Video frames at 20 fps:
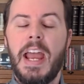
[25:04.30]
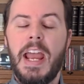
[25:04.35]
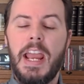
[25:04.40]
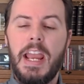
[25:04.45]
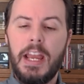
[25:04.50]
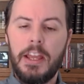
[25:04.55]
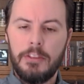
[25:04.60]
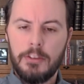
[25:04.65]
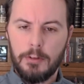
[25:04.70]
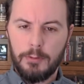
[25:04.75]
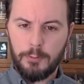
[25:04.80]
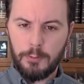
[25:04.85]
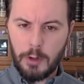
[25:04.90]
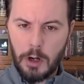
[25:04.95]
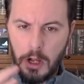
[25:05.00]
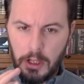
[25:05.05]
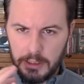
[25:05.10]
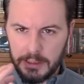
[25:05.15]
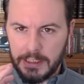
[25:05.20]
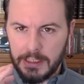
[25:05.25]
And the
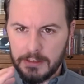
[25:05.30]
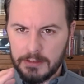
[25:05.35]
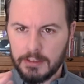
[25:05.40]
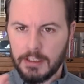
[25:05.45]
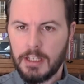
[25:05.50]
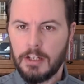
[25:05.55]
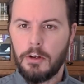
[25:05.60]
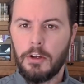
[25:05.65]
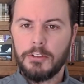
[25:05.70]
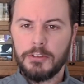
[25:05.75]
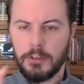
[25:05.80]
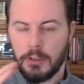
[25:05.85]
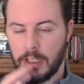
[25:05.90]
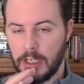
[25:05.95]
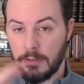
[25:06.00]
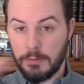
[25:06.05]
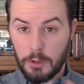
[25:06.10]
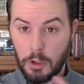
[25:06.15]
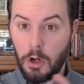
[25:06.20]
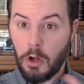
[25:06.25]
frolics can also
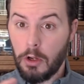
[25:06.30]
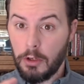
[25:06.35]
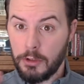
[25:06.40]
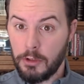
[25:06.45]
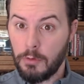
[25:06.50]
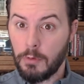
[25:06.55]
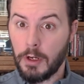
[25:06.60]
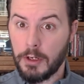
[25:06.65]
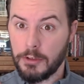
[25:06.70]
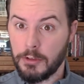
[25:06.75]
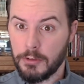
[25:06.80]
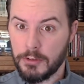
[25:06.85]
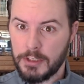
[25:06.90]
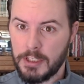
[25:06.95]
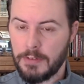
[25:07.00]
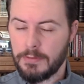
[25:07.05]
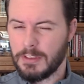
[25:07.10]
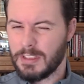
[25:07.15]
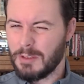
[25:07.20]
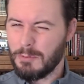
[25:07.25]
kind of call you on your
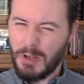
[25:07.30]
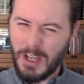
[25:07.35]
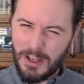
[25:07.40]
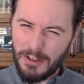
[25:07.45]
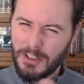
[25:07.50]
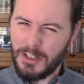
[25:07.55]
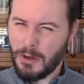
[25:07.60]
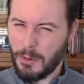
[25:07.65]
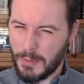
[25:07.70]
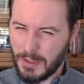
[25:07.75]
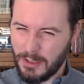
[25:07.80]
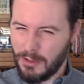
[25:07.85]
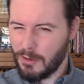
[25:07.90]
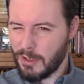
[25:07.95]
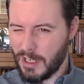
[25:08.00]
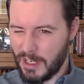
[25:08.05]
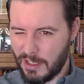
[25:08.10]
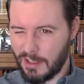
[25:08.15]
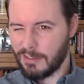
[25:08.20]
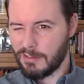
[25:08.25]
stuff and say, well, but you
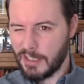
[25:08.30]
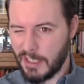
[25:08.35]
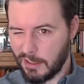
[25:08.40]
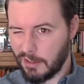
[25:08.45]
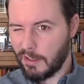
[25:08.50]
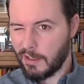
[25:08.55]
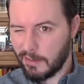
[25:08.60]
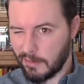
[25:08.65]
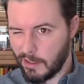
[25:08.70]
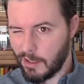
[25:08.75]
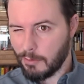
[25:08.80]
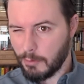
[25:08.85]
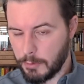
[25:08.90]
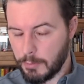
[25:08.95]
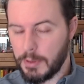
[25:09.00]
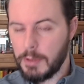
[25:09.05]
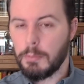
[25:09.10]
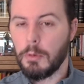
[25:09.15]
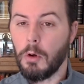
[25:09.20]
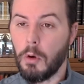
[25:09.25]
kind of get like that
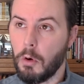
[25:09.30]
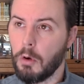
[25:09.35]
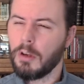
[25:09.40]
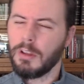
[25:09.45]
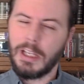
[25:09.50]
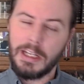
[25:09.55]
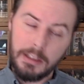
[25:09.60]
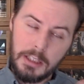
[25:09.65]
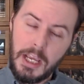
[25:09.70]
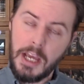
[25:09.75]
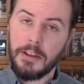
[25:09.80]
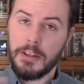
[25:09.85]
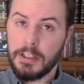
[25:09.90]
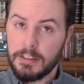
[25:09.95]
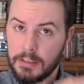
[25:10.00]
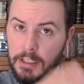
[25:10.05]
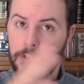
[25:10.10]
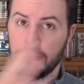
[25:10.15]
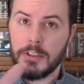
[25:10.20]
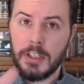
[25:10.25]
with people. Or like, yeah,
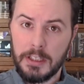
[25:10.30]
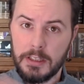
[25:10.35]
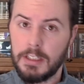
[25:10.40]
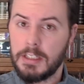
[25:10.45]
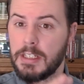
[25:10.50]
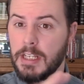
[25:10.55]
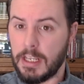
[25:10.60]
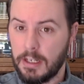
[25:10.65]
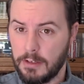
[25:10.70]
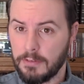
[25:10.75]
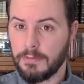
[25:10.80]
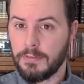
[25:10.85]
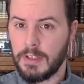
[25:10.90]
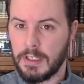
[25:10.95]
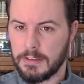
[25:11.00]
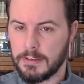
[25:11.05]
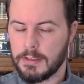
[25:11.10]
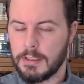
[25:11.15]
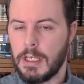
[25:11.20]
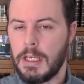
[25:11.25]
that sounds like the data
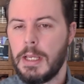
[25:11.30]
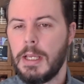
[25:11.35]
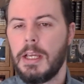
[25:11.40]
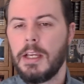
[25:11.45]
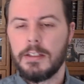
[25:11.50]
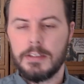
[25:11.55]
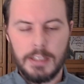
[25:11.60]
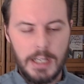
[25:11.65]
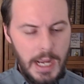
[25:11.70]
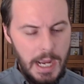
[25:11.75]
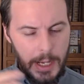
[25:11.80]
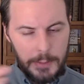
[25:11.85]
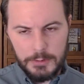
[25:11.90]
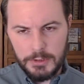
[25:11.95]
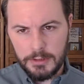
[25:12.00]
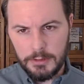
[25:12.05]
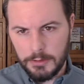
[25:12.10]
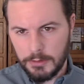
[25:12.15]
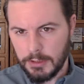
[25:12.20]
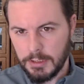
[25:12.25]
fits. Is an
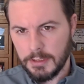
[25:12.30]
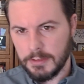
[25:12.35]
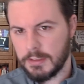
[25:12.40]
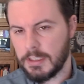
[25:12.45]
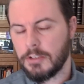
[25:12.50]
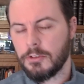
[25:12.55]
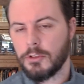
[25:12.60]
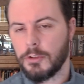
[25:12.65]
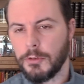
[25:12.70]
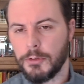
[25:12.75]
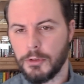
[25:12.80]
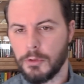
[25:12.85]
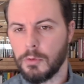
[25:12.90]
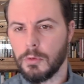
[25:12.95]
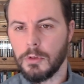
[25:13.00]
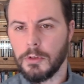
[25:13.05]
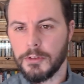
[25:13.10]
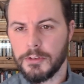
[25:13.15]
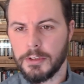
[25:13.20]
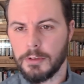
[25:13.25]
absolutely essential
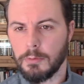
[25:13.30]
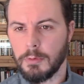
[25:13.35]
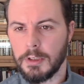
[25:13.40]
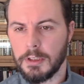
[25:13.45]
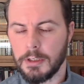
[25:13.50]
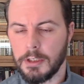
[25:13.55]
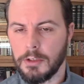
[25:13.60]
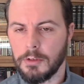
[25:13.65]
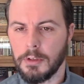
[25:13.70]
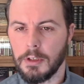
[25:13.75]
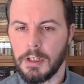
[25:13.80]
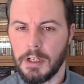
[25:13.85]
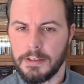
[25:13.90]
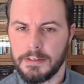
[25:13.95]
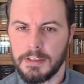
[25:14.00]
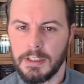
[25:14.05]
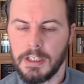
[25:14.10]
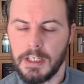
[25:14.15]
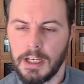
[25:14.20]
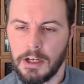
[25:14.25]
tool to really
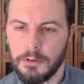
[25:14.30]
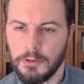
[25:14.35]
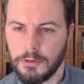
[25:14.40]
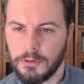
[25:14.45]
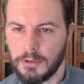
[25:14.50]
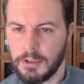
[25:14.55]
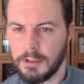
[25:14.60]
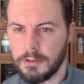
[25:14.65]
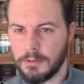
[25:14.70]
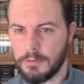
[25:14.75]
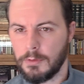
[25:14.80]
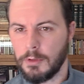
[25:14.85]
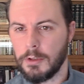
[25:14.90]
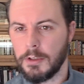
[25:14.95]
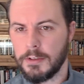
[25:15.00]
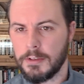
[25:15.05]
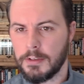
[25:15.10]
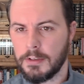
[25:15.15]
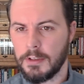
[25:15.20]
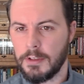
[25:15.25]
utilize in
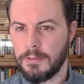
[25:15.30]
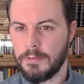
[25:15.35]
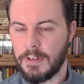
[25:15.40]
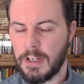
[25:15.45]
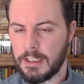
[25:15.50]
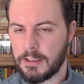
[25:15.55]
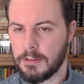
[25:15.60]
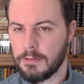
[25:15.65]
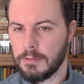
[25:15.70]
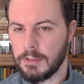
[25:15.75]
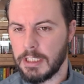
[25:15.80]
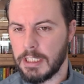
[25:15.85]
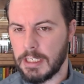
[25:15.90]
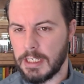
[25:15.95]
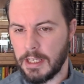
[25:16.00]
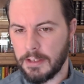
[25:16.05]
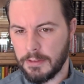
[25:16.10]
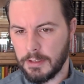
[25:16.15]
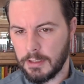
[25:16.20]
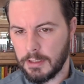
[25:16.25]
countertransference effectively and
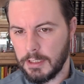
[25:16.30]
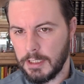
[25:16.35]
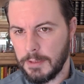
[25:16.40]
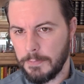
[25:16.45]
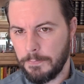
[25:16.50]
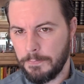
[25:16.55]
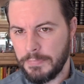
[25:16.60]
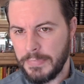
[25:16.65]
ethically.